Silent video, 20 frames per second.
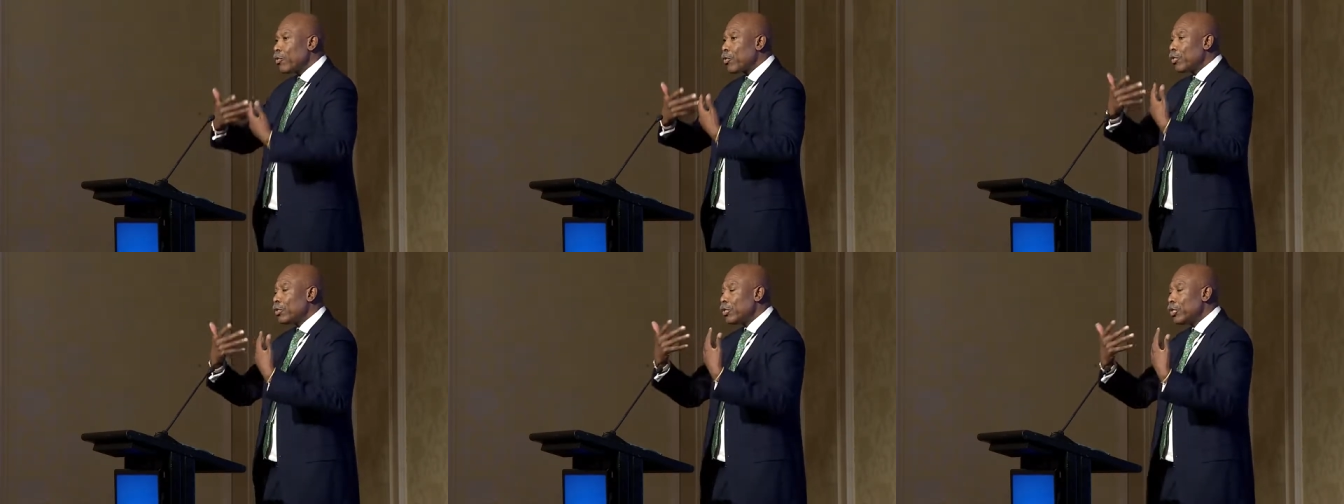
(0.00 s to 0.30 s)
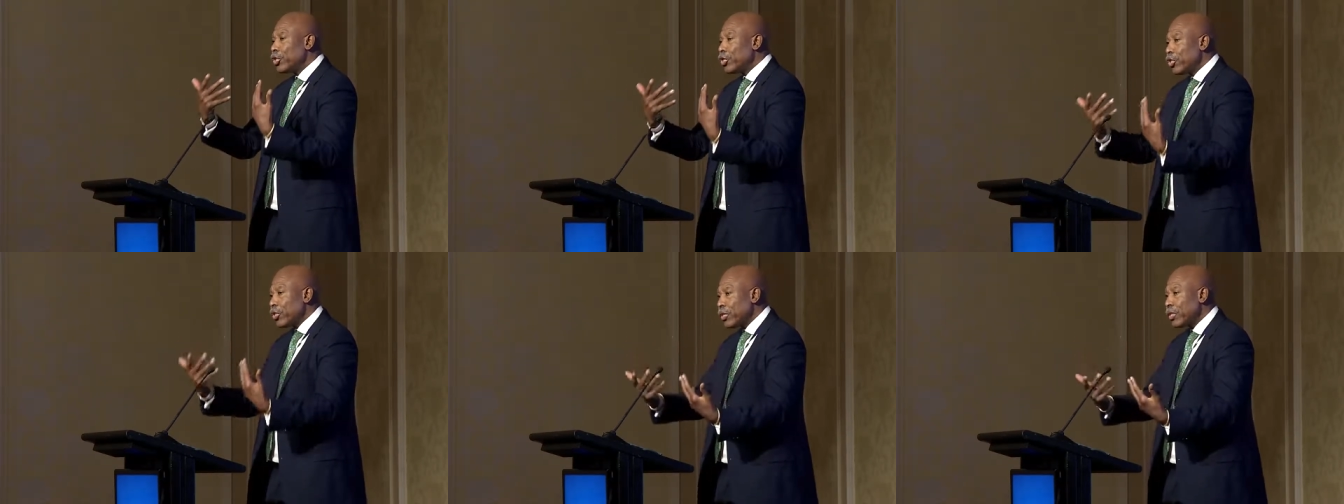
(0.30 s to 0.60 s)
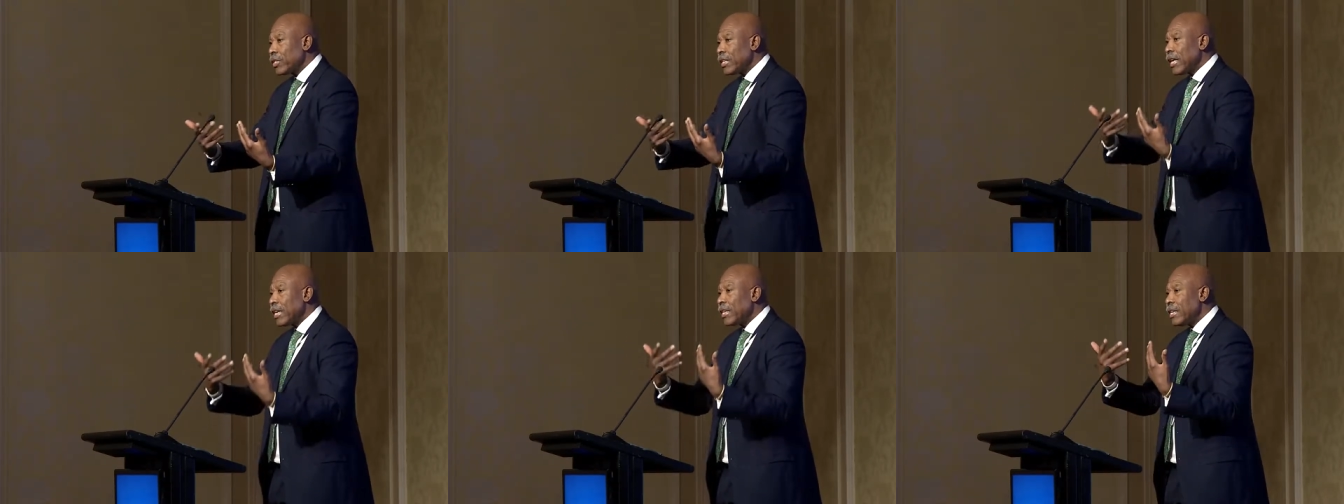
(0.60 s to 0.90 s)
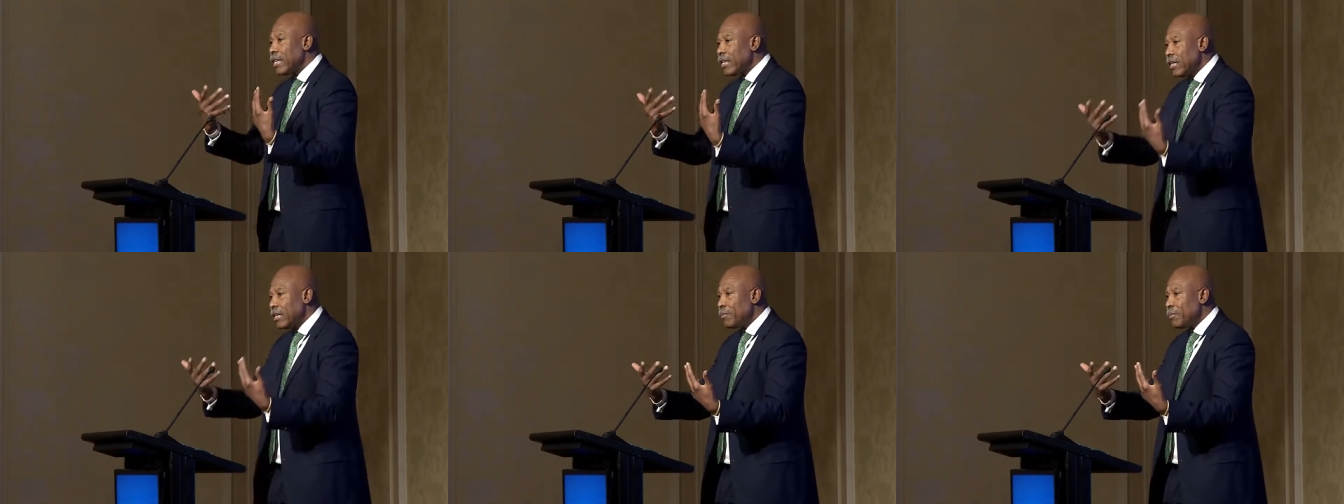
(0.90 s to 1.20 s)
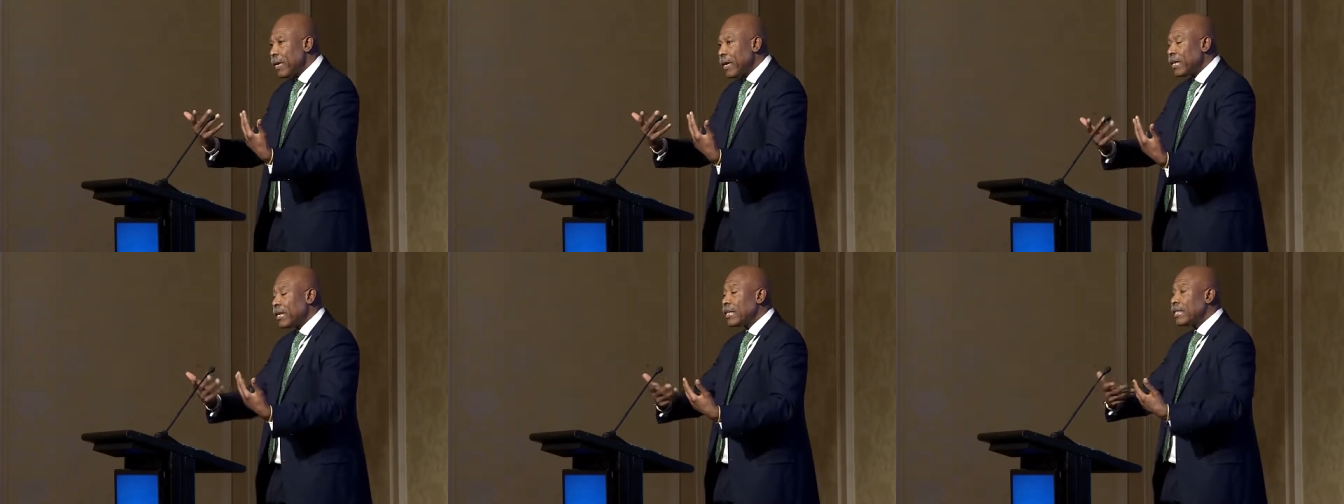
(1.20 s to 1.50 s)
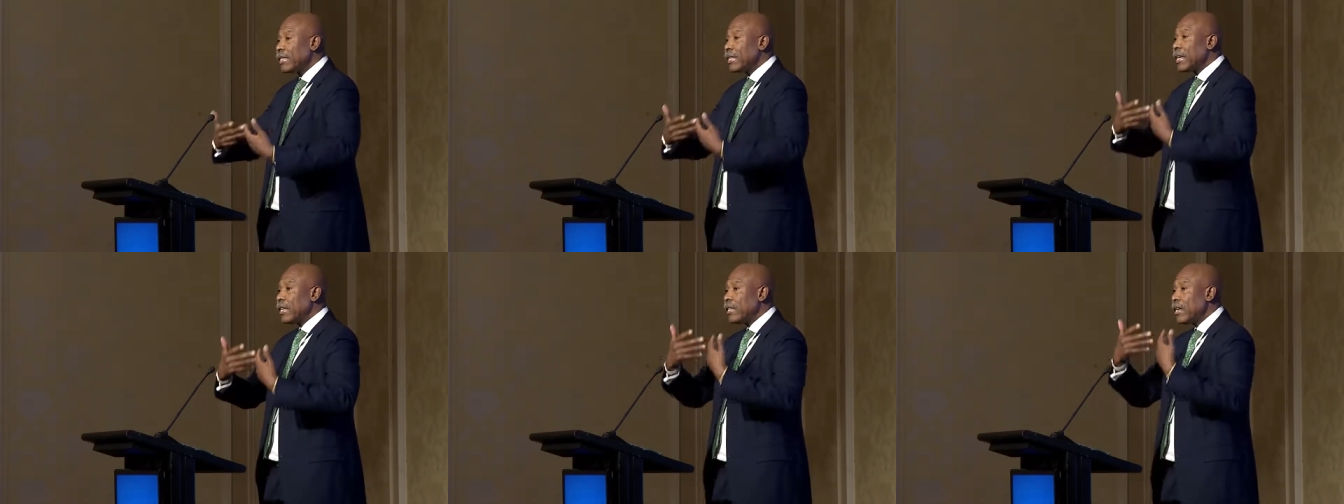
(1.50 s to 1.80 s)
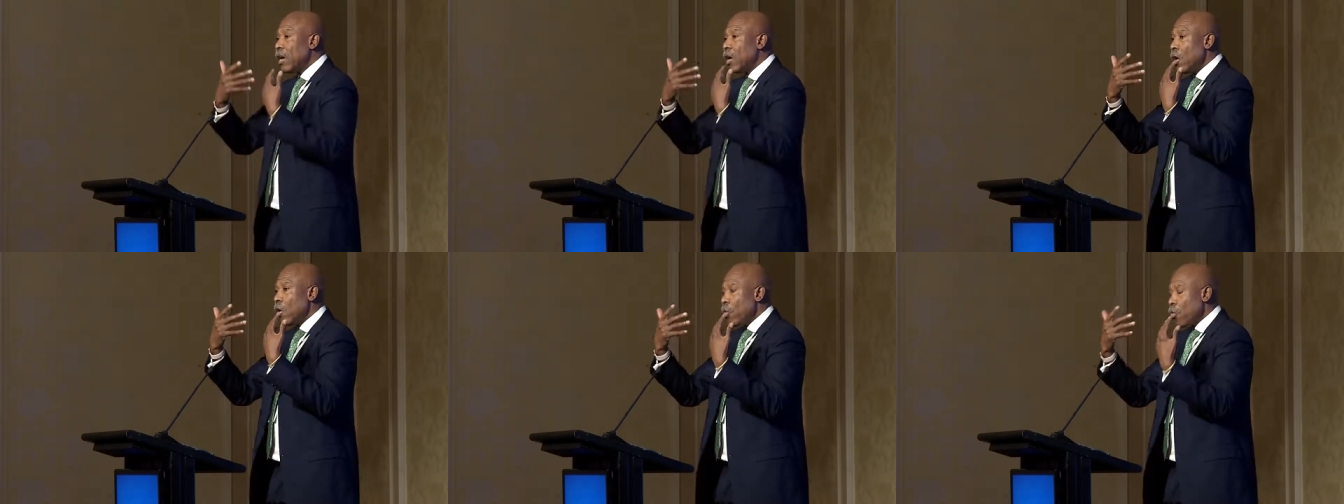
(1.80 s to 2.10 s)
constitutional independence that
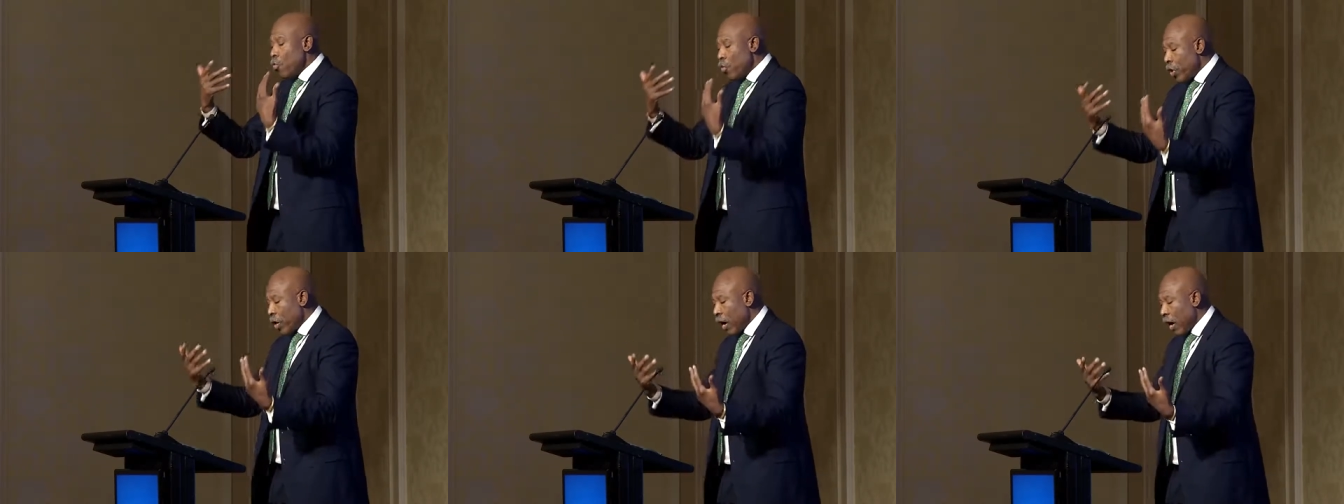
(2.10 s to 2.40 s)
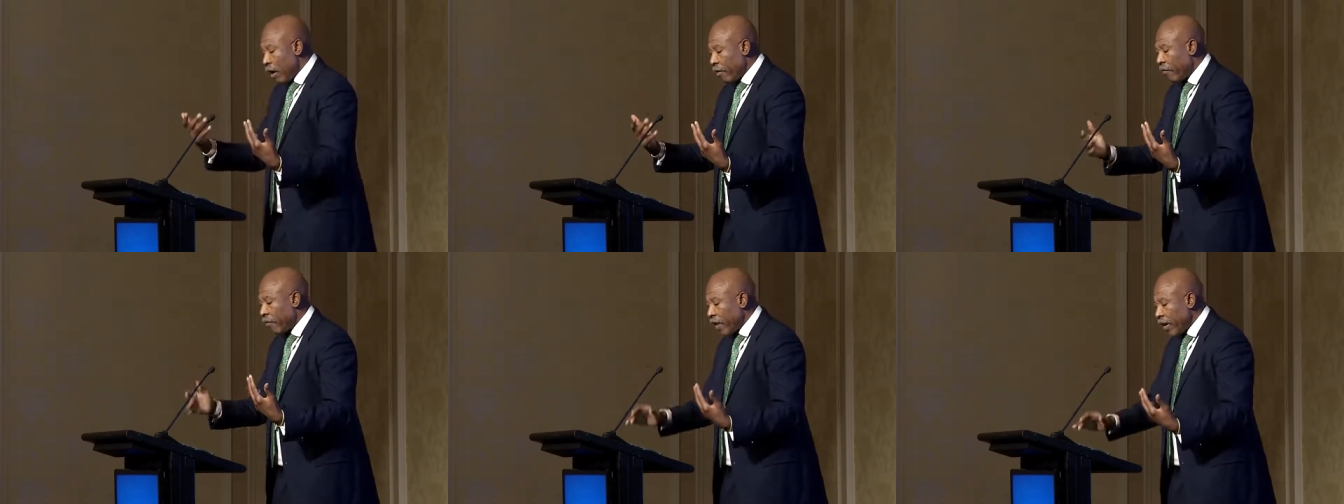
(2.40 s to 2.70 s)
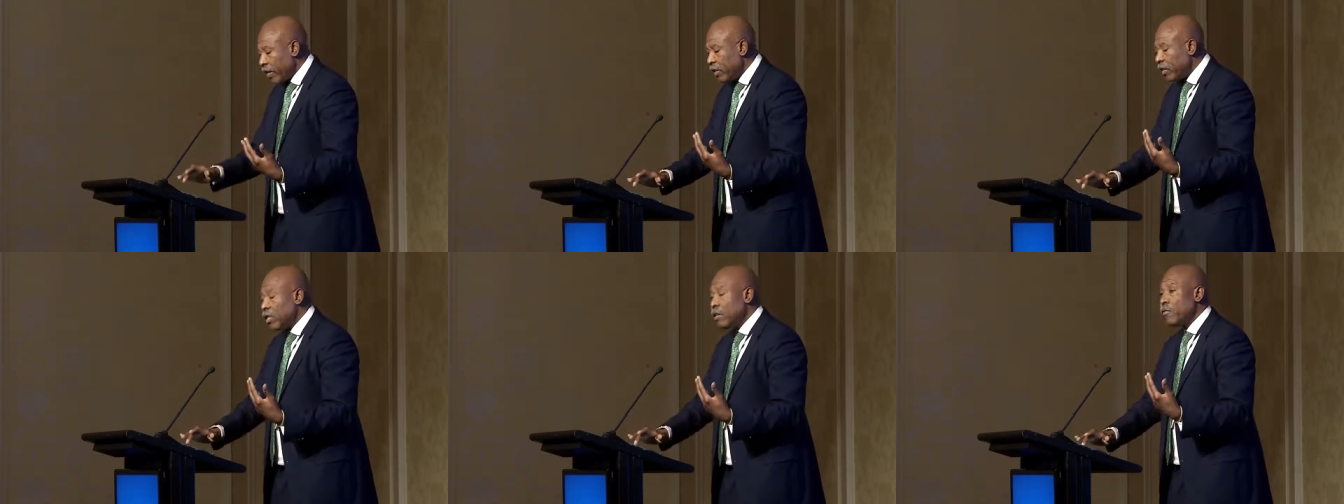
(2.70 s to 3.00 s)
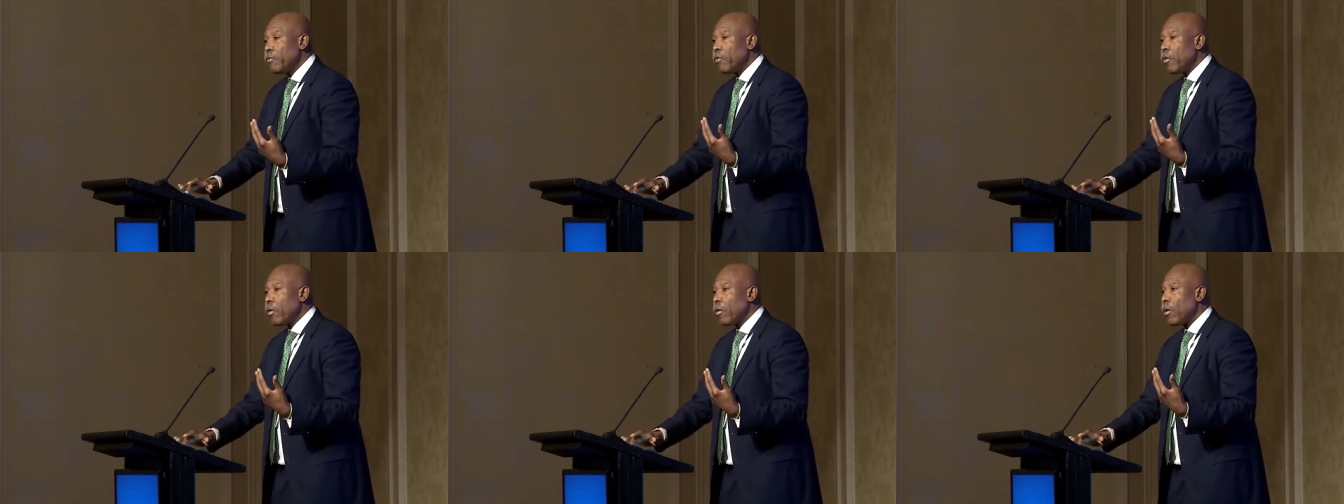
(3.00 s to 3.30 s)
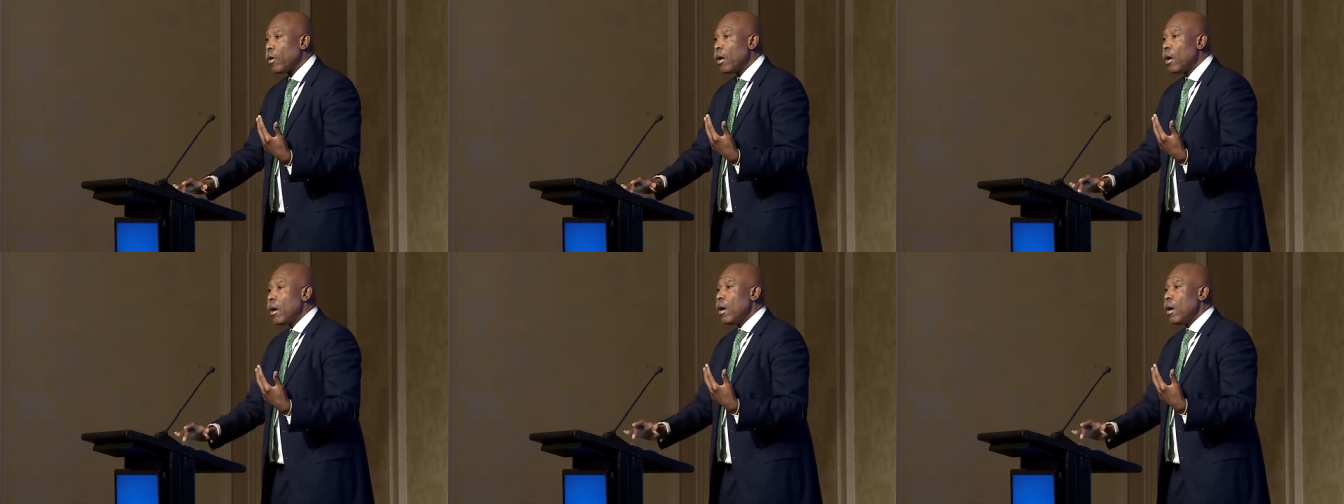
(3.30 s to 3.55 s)
we are fighting for.